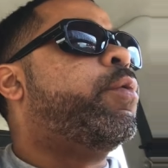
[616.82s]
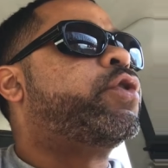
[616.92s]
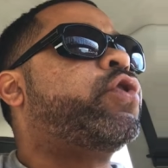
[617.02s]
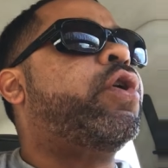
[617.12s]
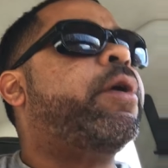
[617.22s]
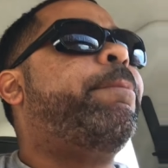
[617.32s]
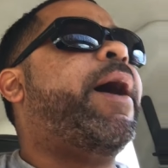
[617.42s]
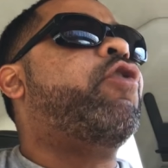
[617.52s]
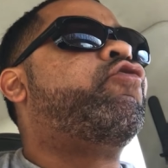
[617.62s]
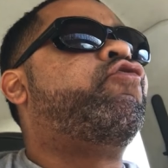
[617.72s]
we're talking
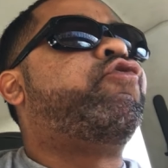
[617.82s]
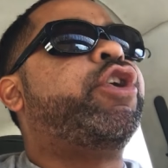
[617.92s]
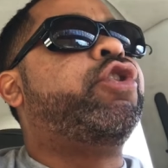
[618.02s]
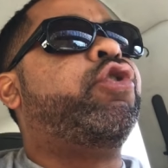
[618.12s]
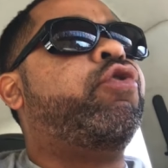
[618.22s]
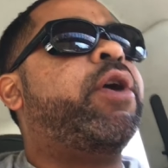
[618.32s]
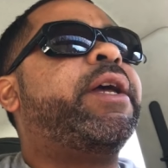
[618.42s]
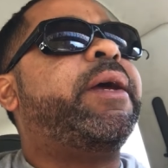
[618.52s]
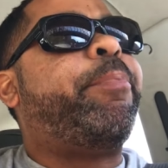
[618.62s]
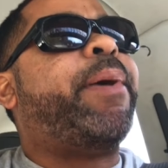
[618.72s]
about real
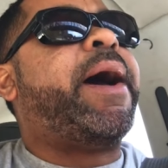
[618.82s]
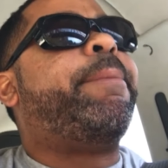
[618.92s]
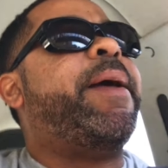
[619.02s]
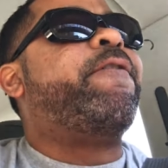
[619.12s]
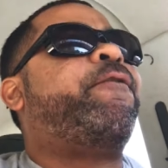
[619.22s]
hip hop and